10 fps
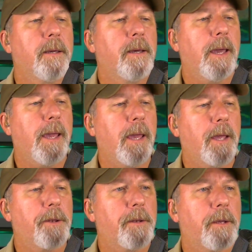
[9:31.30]

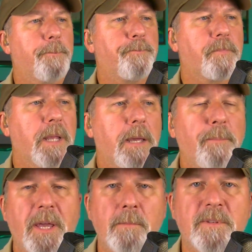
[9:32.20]
and it
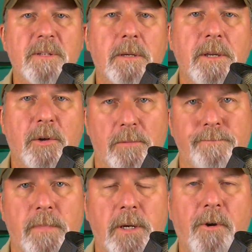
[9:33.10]
becomes you know,
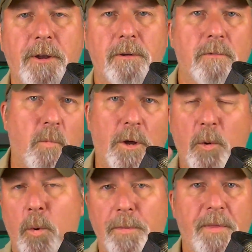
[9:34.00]
a greater
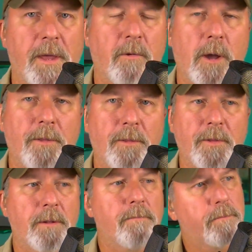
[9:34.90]
one-on-one thing rather
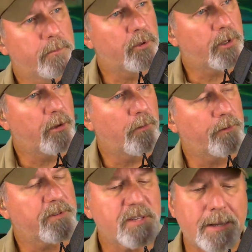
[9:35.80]
than looking over
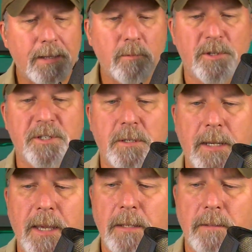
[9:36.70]
to the side, which I
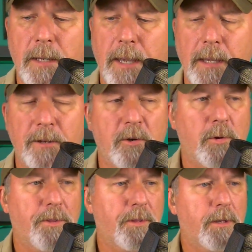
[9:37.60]
can't deal
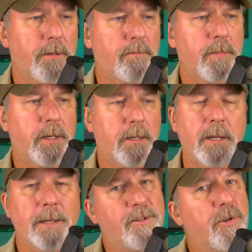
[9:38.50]
with. And
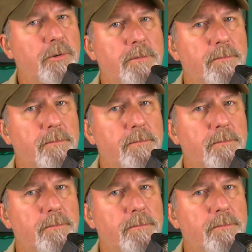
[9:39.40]
I do,